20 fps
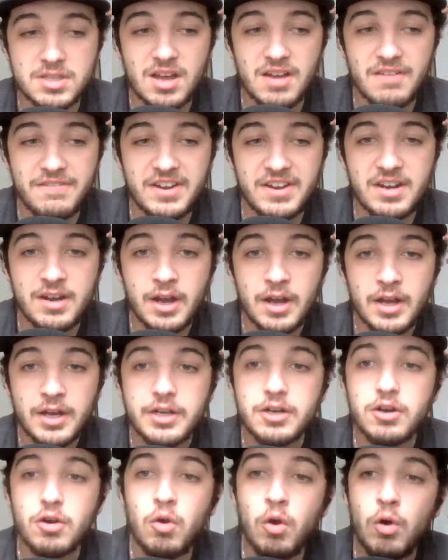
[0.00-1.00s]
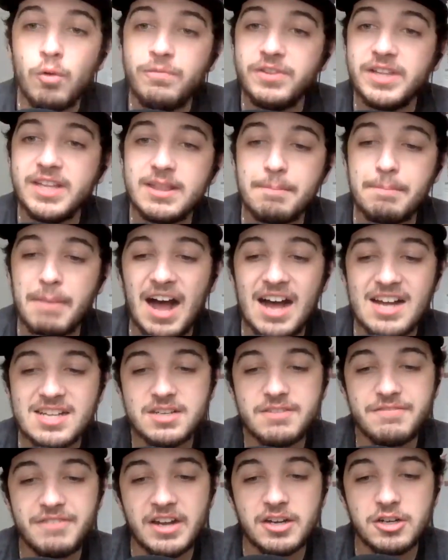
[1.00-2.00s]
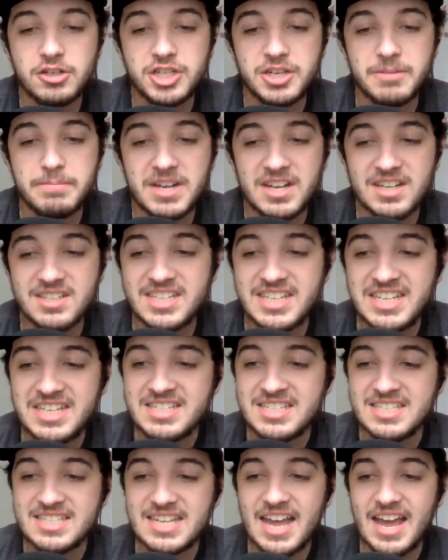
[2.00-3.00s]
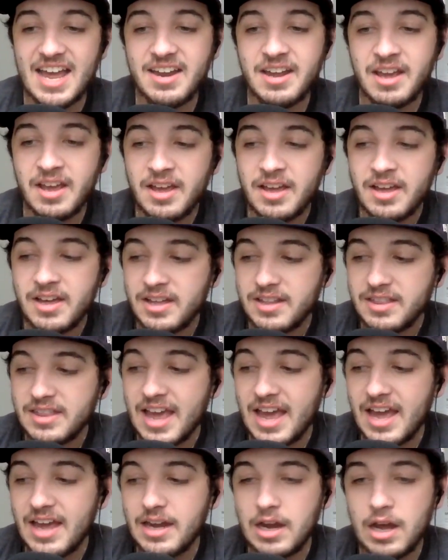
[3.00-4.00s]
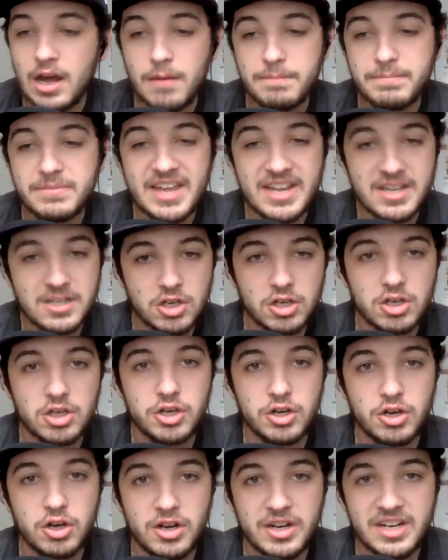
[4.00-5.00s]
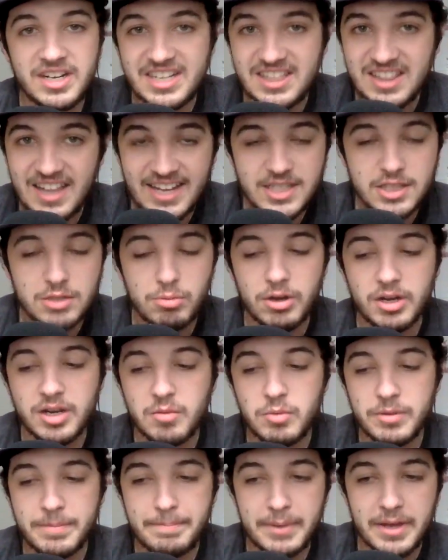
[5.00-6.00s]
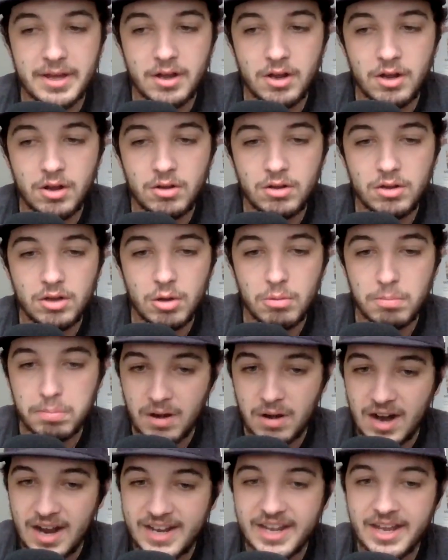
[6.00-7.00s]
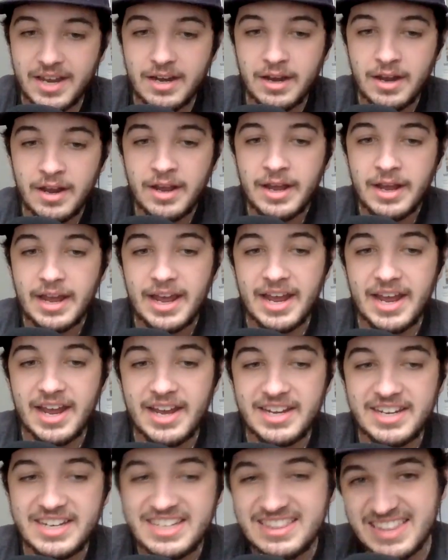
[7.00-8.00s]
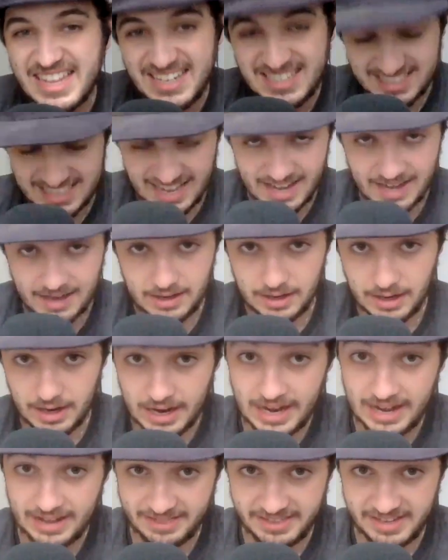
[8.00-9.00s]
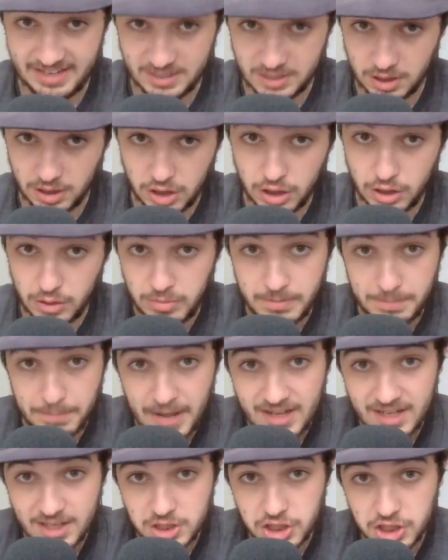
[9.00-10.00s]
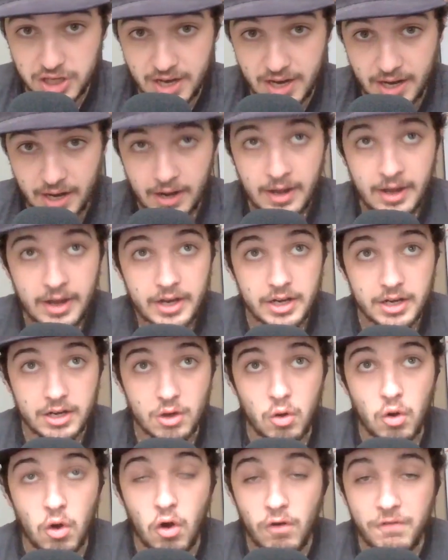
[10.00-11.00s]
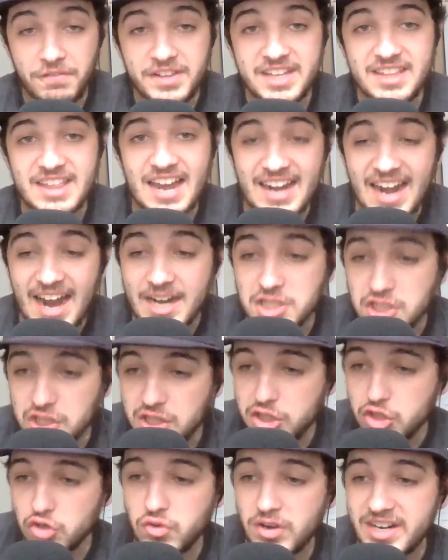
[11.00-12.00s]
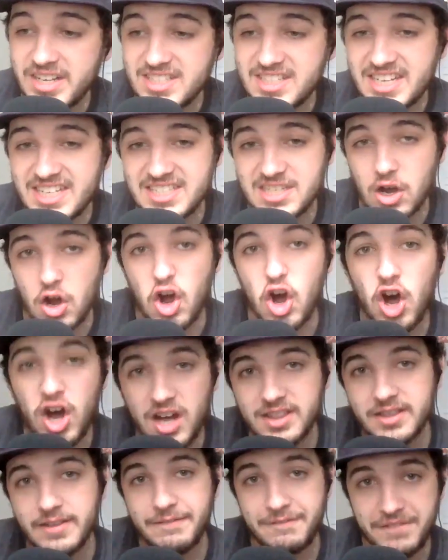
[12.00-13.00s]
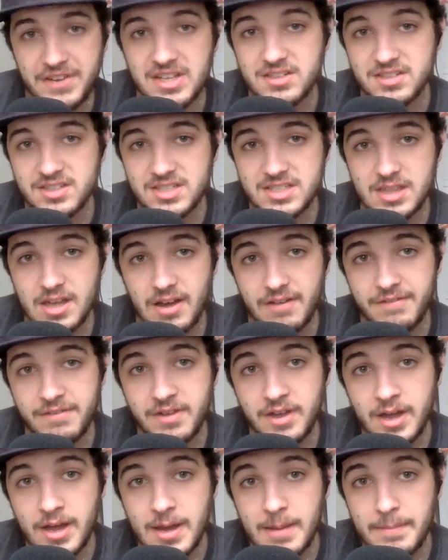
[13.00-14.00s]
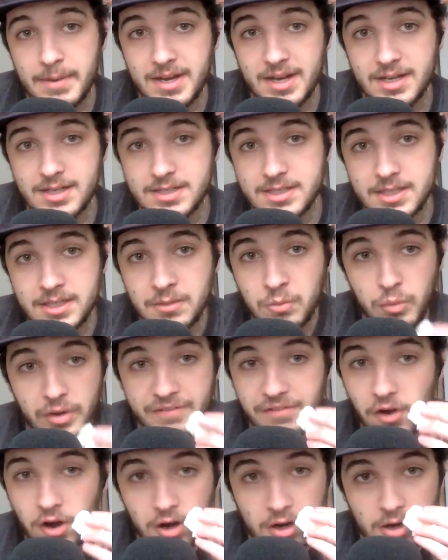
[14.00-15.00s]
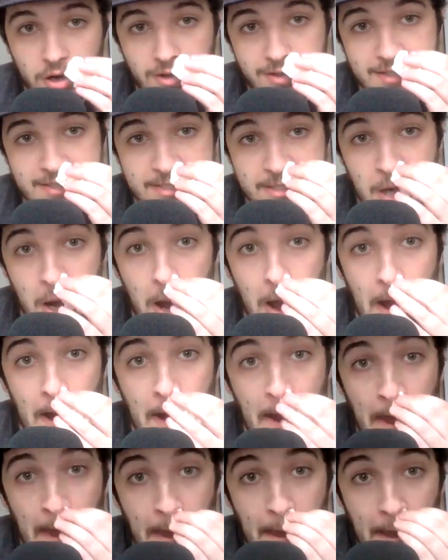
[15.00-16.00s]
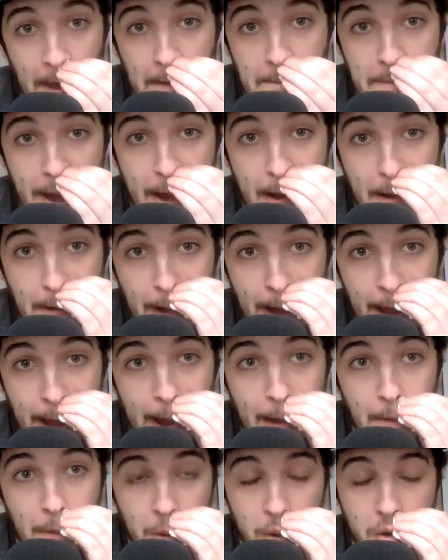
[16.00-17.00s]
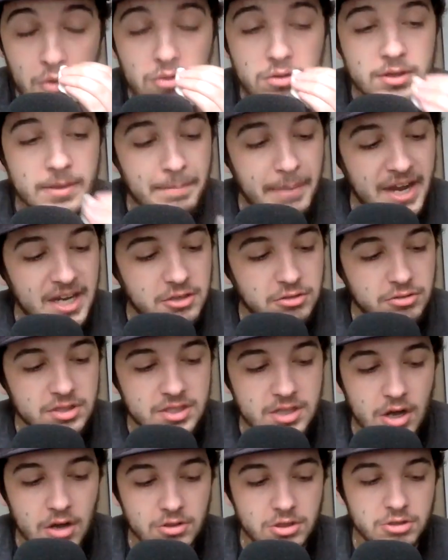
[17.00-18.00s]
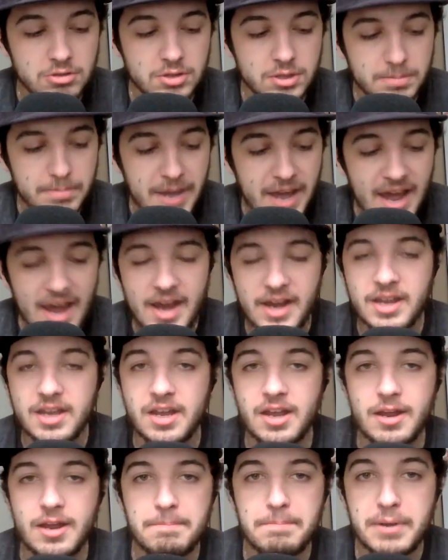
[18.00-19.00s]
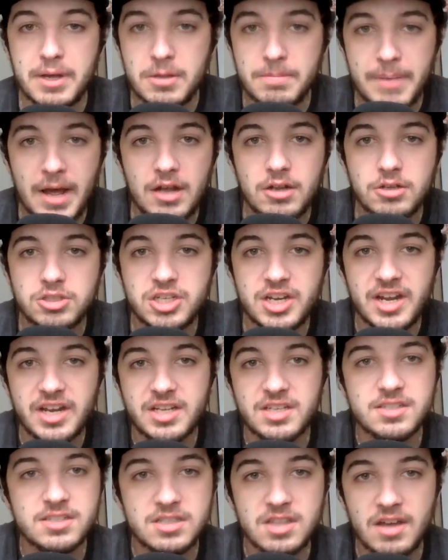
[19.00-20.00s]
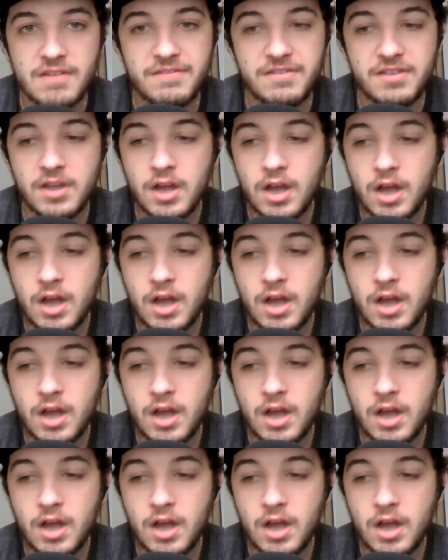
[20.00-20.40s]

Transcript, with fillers: stuff and, you know, hopefully the positive energy because he said that um, things are good and he likes working with Bill O'Brien and he thinks that uh, things are good with Belichick. You know, hopefully that actually translates to on the field stuff because we've heard all this talk about how, oh, the Patriots culture is back and Bill Belichick and stuff